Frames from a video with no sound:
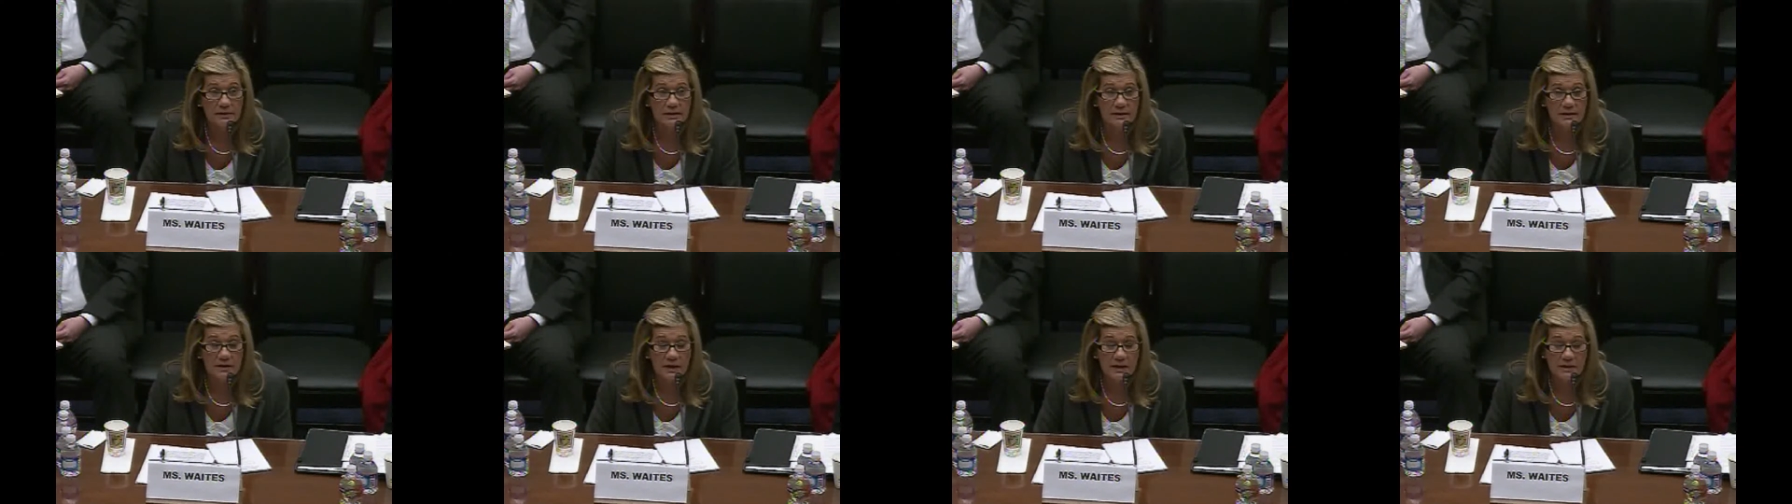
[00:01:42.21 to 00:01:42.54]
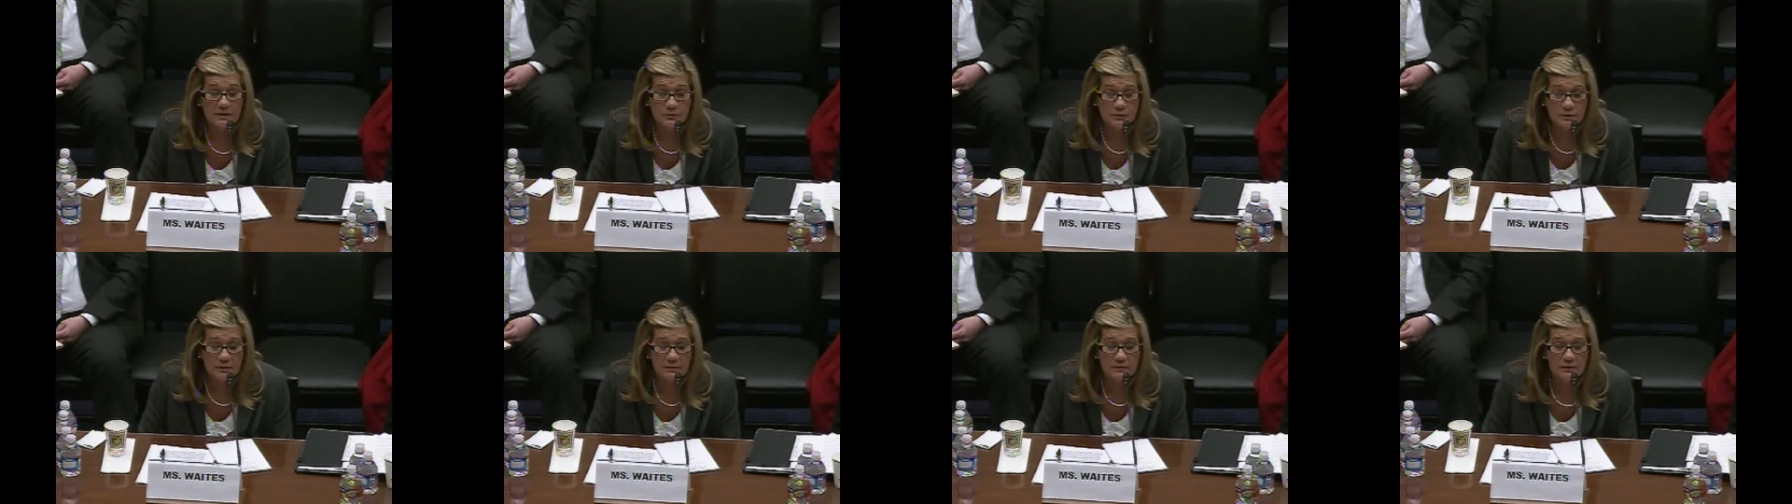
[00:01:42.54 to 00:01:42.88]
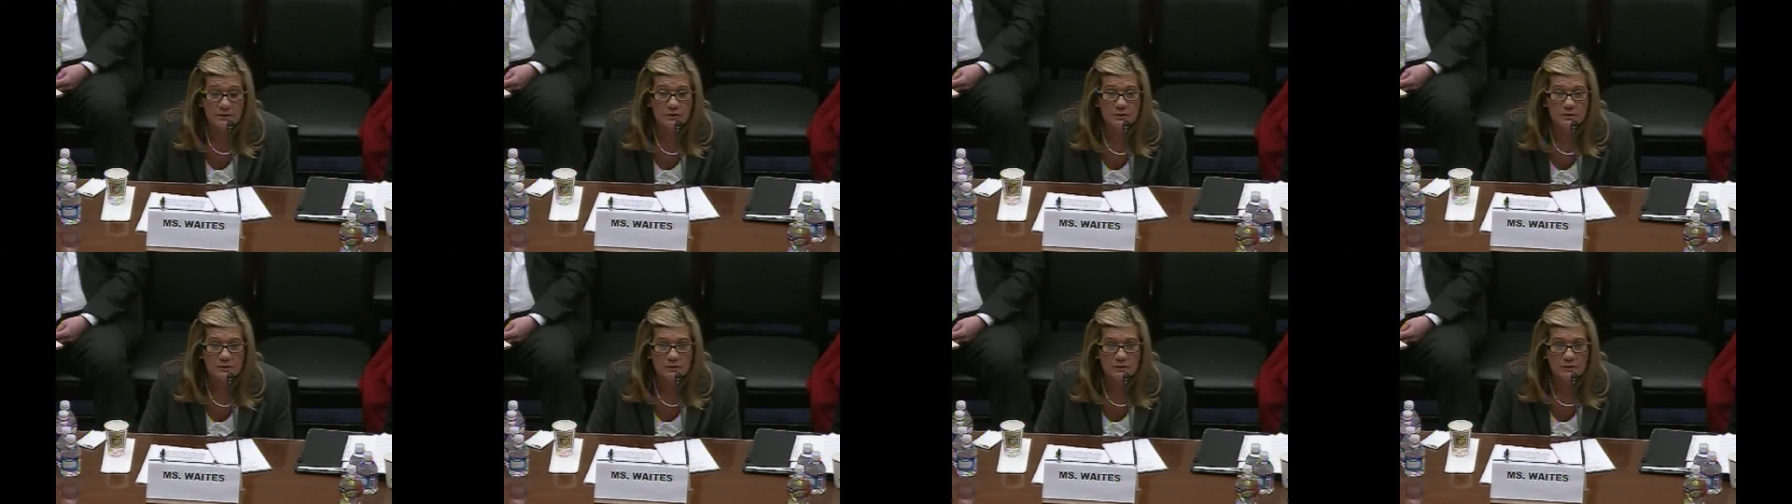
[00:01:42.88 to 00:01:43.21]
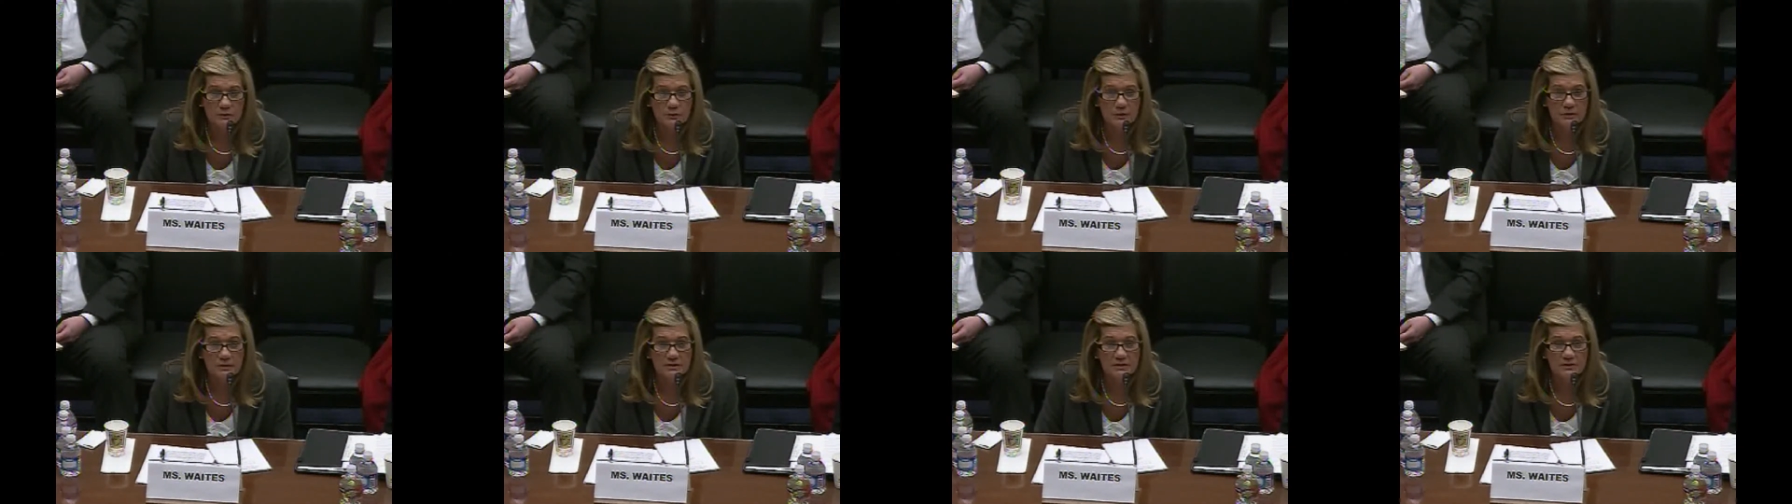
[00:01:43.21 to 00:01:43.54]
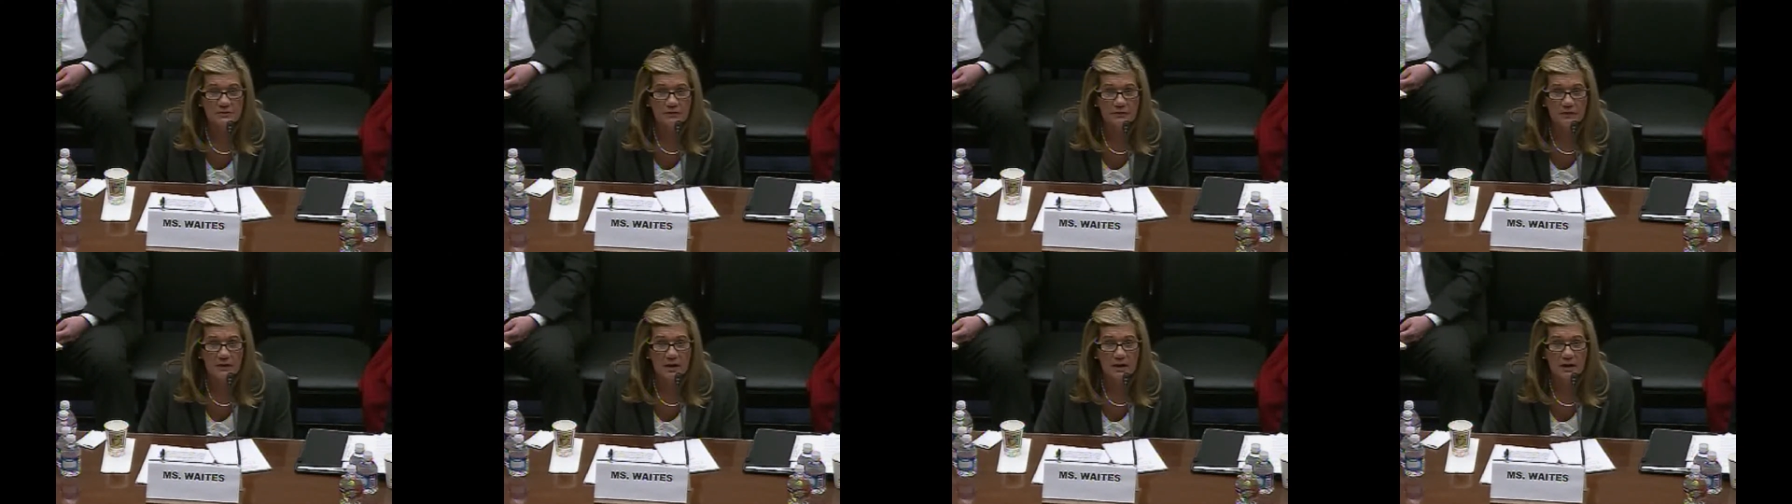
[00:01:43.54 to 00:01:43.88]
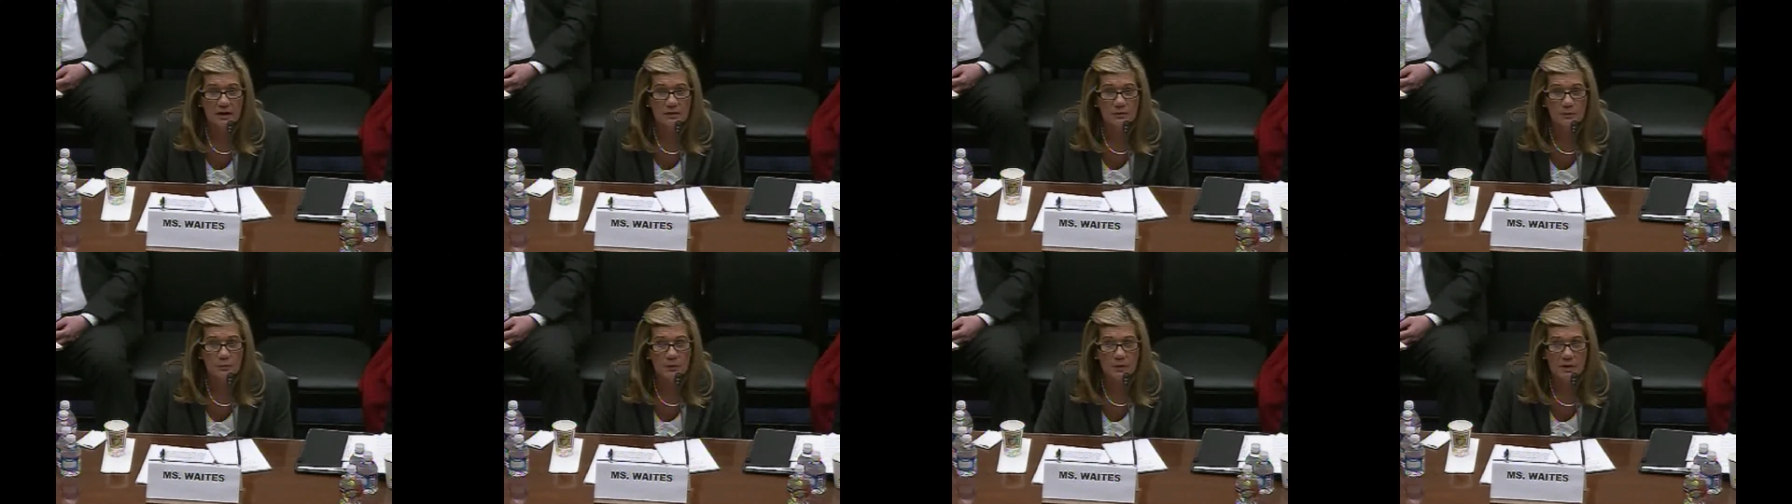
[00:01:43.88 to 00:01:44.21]
the nature of the Children's
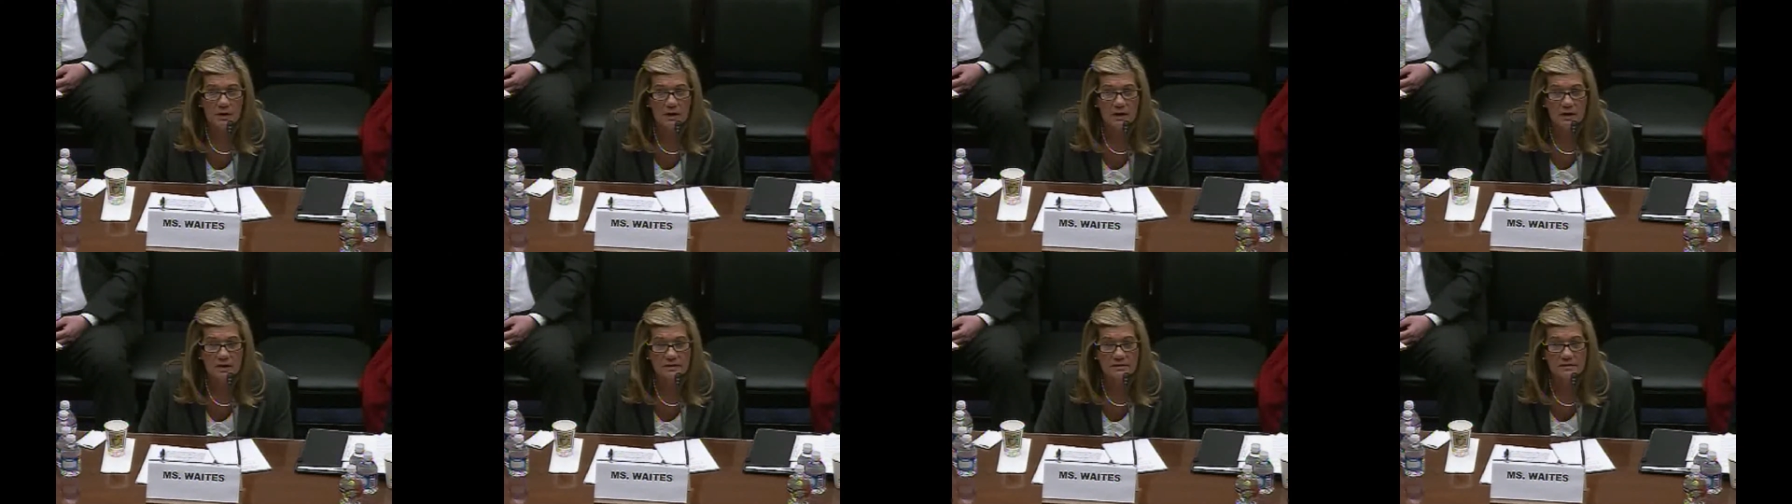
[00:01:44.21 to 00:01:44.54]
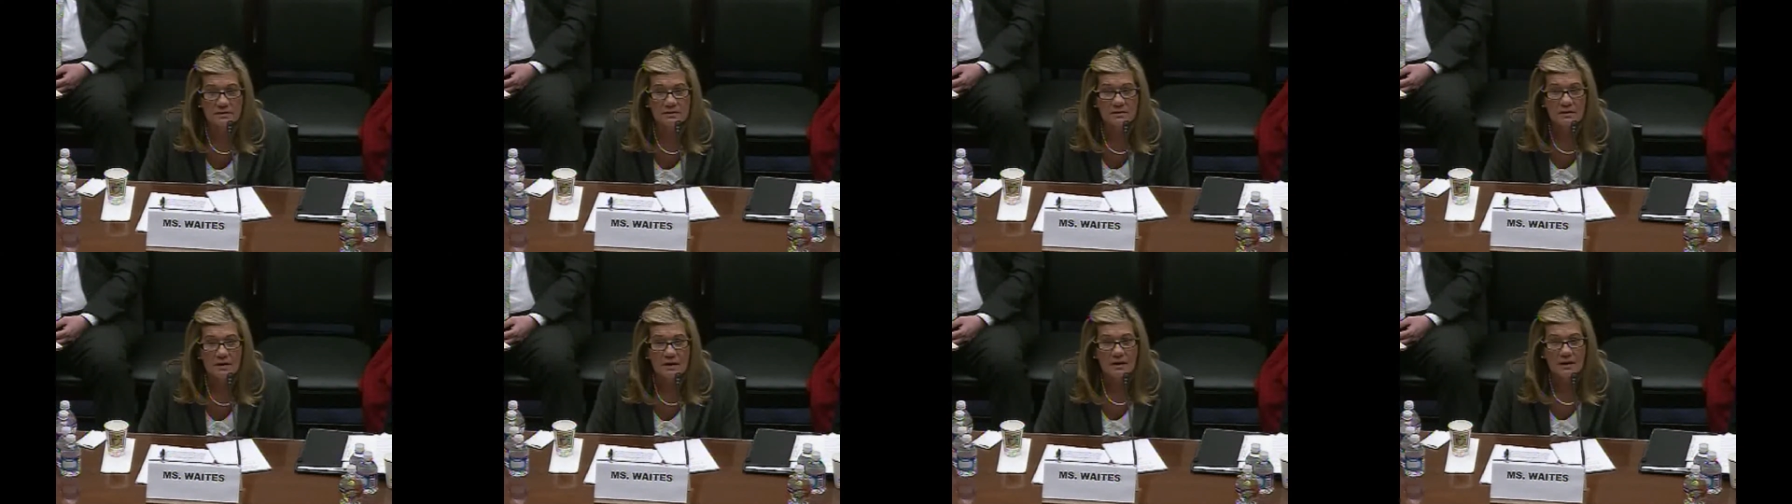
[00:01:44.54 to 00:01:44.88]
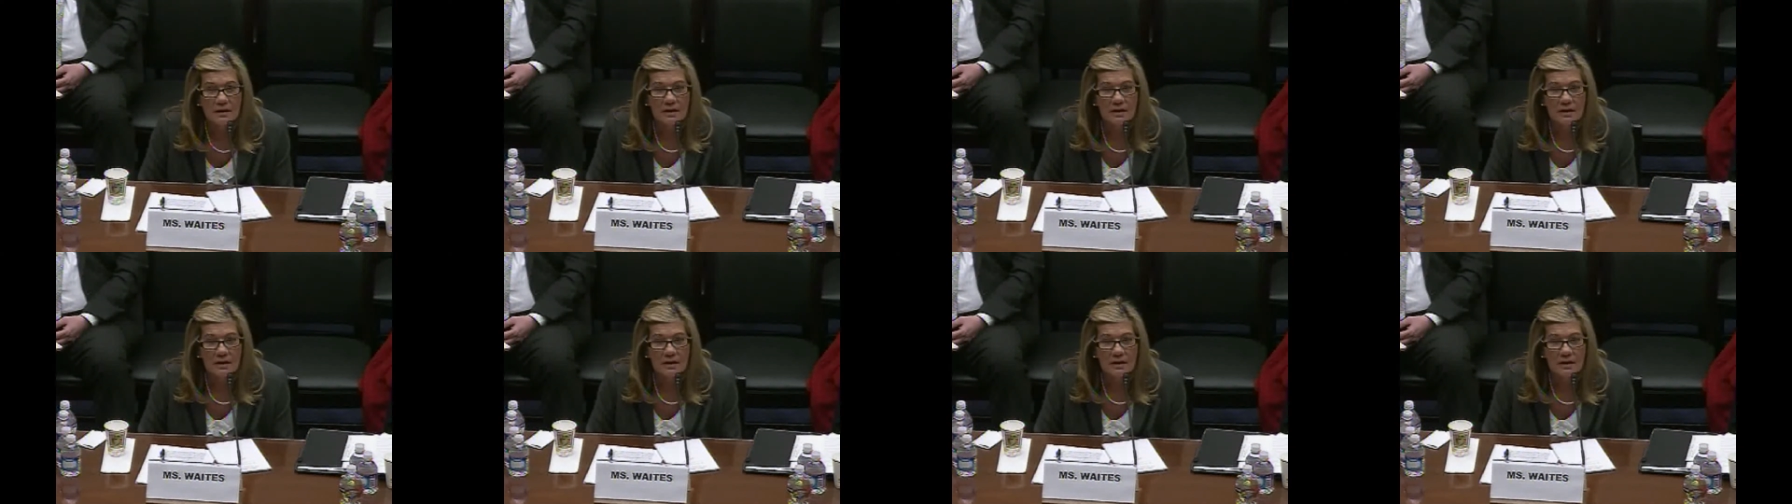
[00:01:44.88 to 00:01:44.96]
Fund was